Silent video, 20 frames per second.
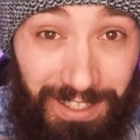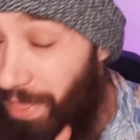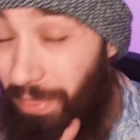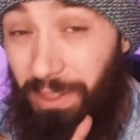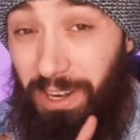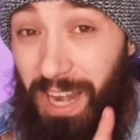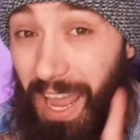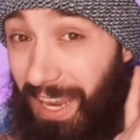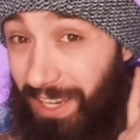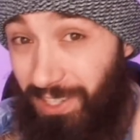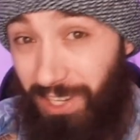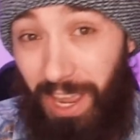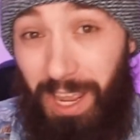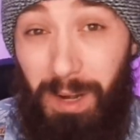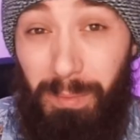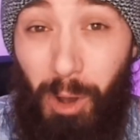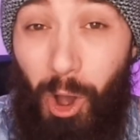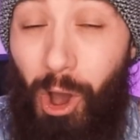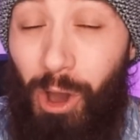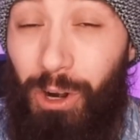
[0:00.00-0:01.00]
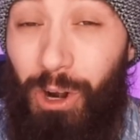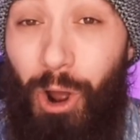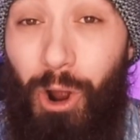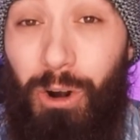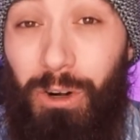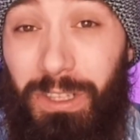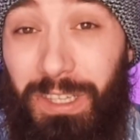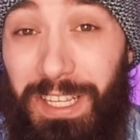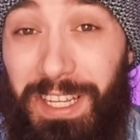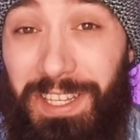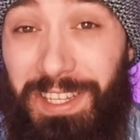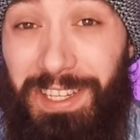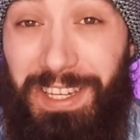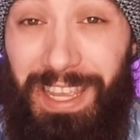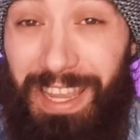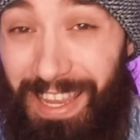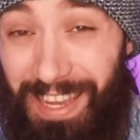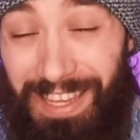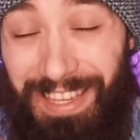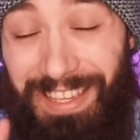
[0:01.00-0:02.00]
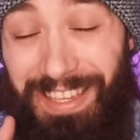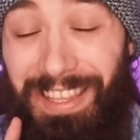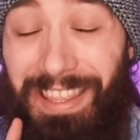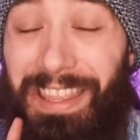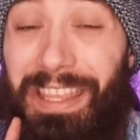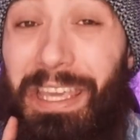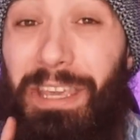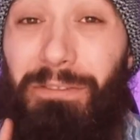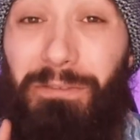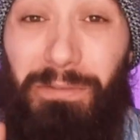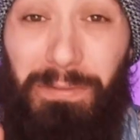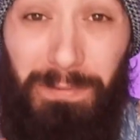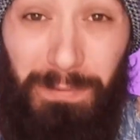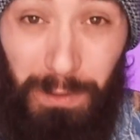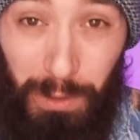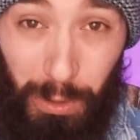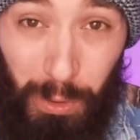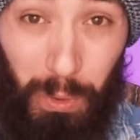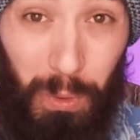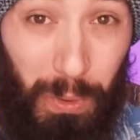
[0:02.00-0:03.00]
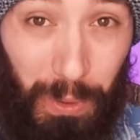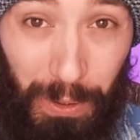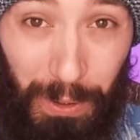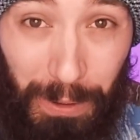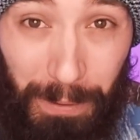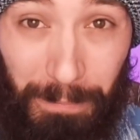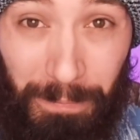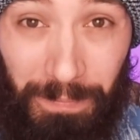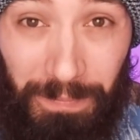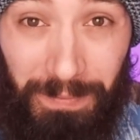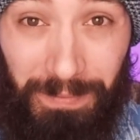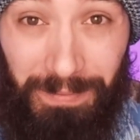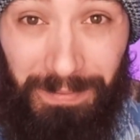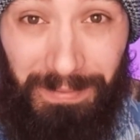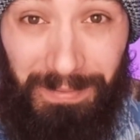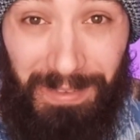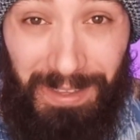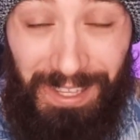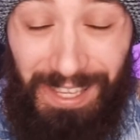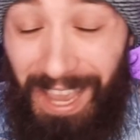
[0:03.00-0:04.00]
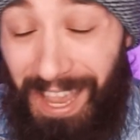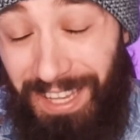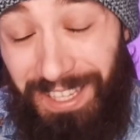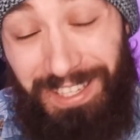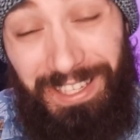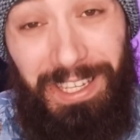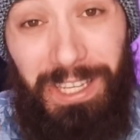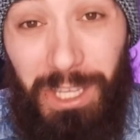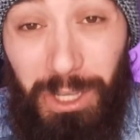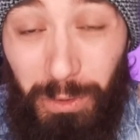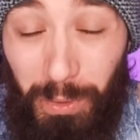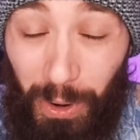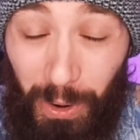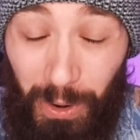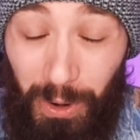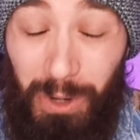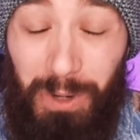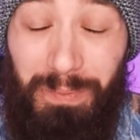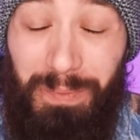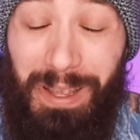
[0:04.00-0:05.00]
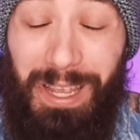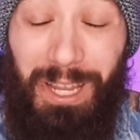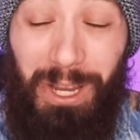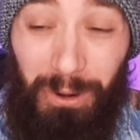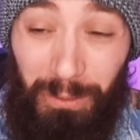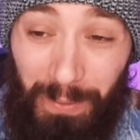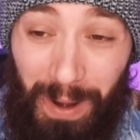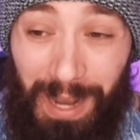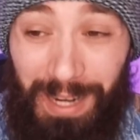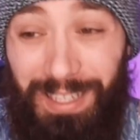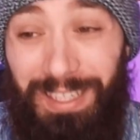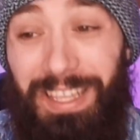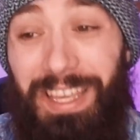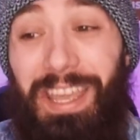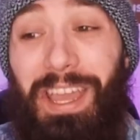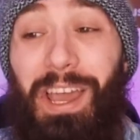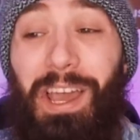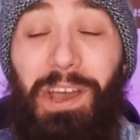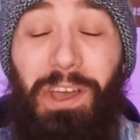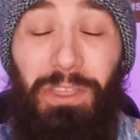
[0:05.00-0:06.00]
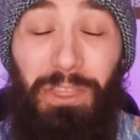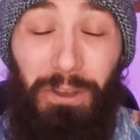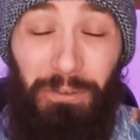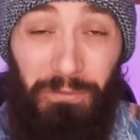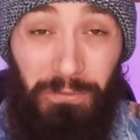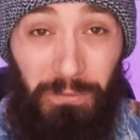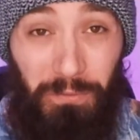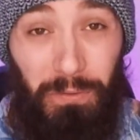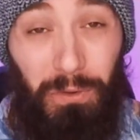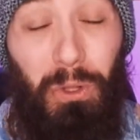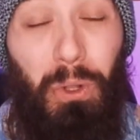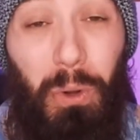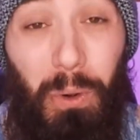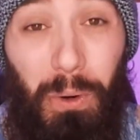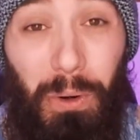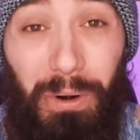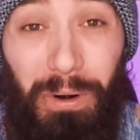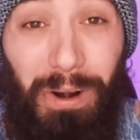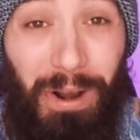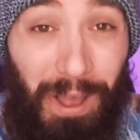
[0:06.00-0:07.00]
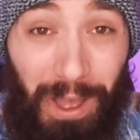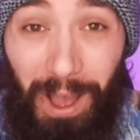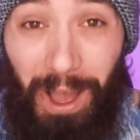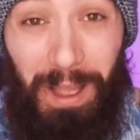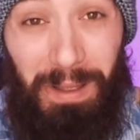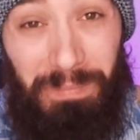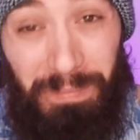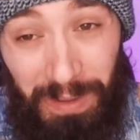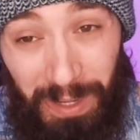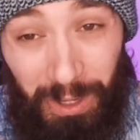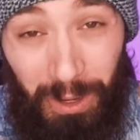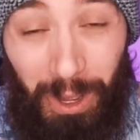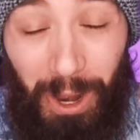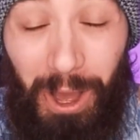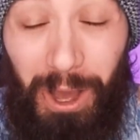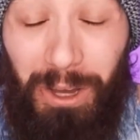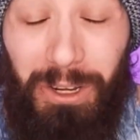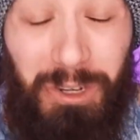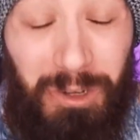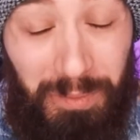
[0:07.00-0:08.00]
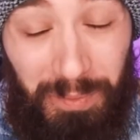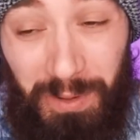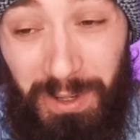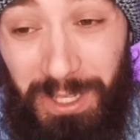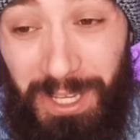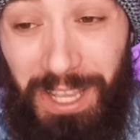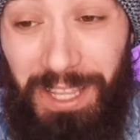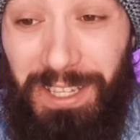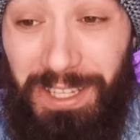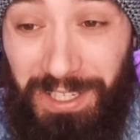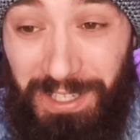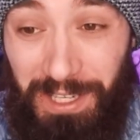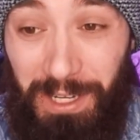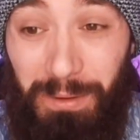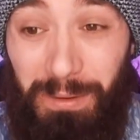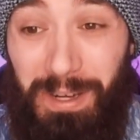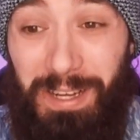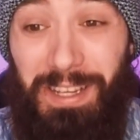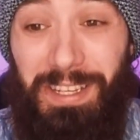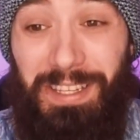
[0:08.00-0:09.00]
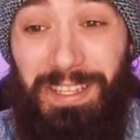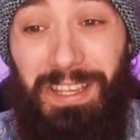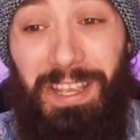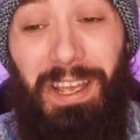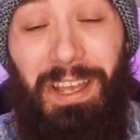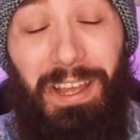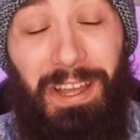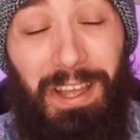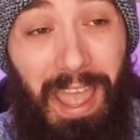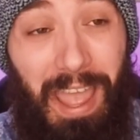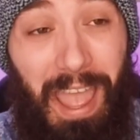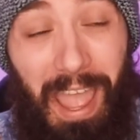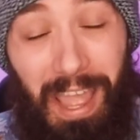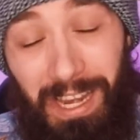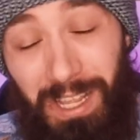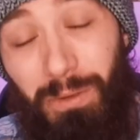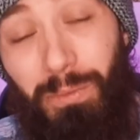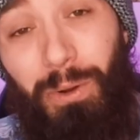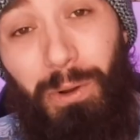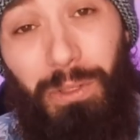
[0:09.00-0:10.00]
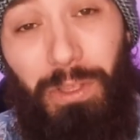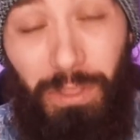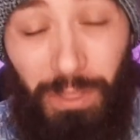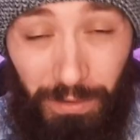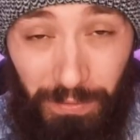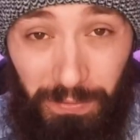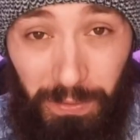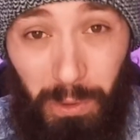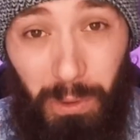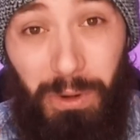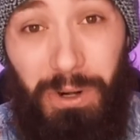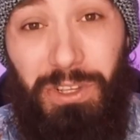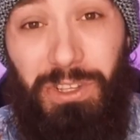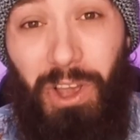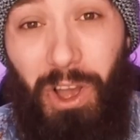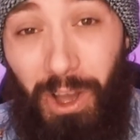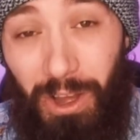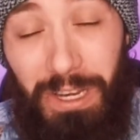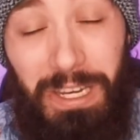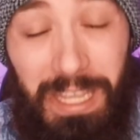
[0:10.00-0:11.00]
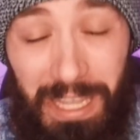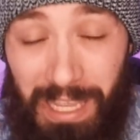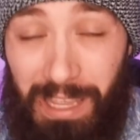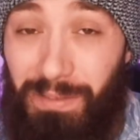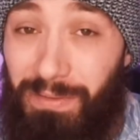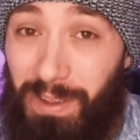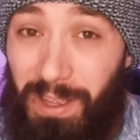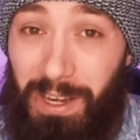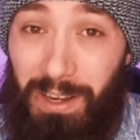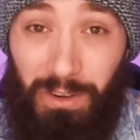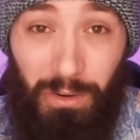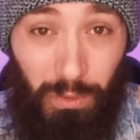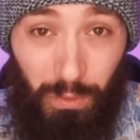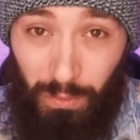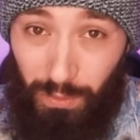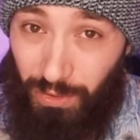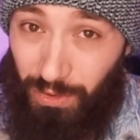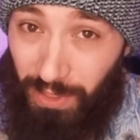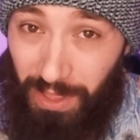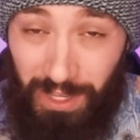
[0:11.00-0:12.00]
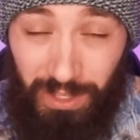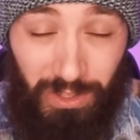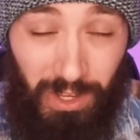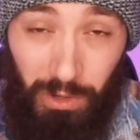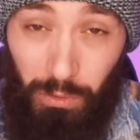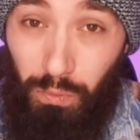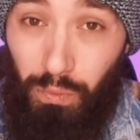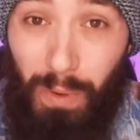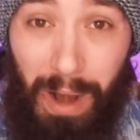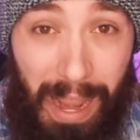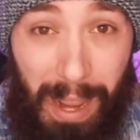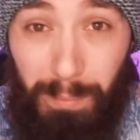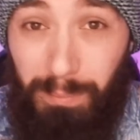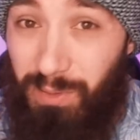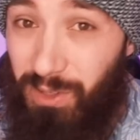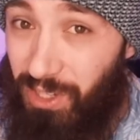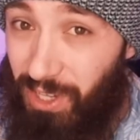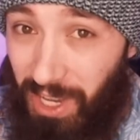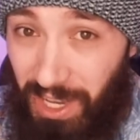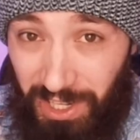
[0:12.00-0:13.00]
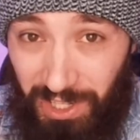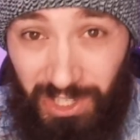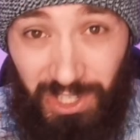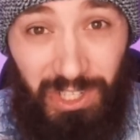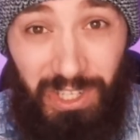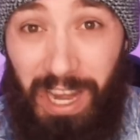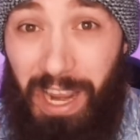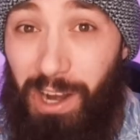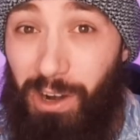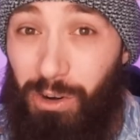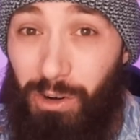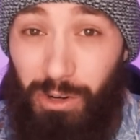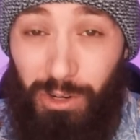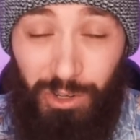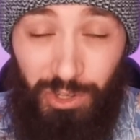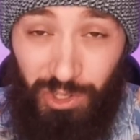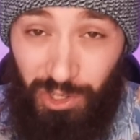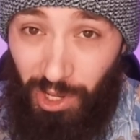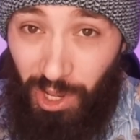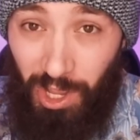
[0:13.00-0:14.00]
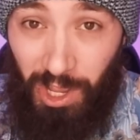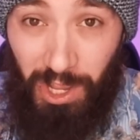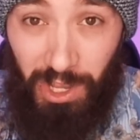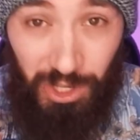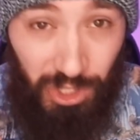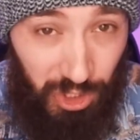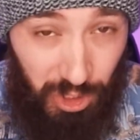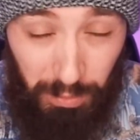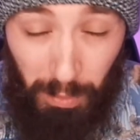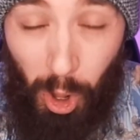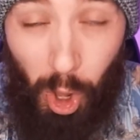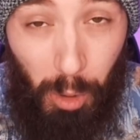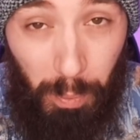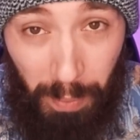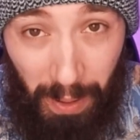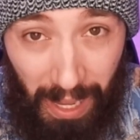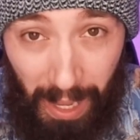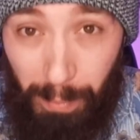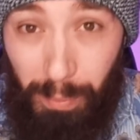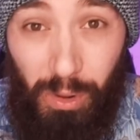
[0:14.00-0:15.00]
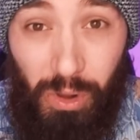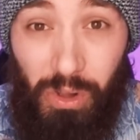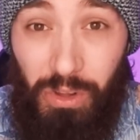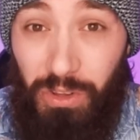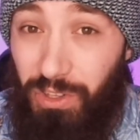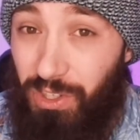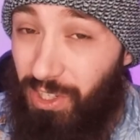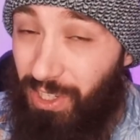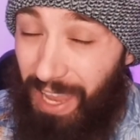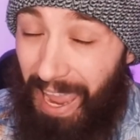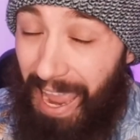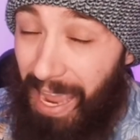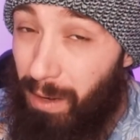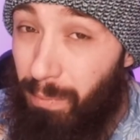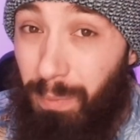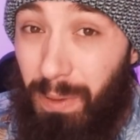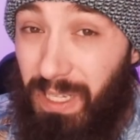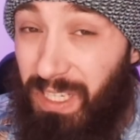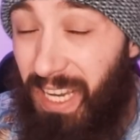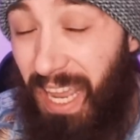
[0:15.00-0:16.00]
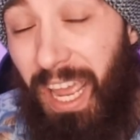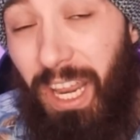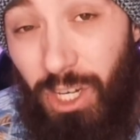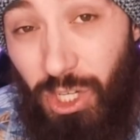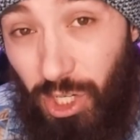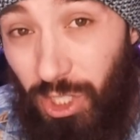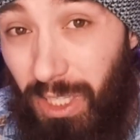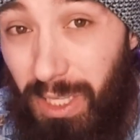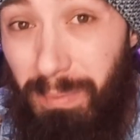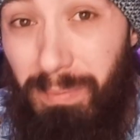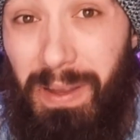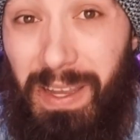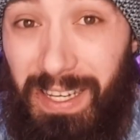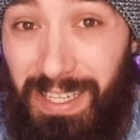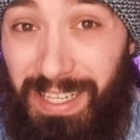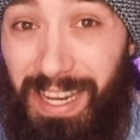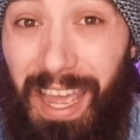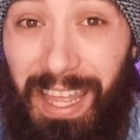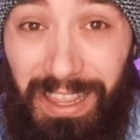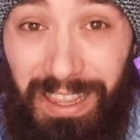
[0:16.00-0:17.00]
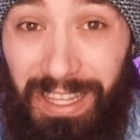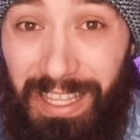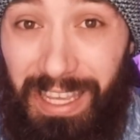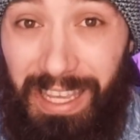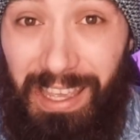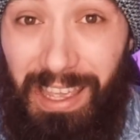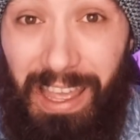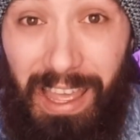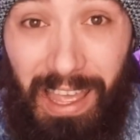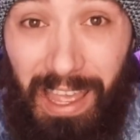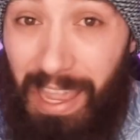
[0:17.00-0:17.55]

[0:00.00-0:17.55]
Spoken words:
The next item on our list is the floor. Yes, you heard me correctly. The floor, I'm being 100% serious. Anywhere that the floor is uneven, things like ramps, stairs, small pebbles can potentially be deadly.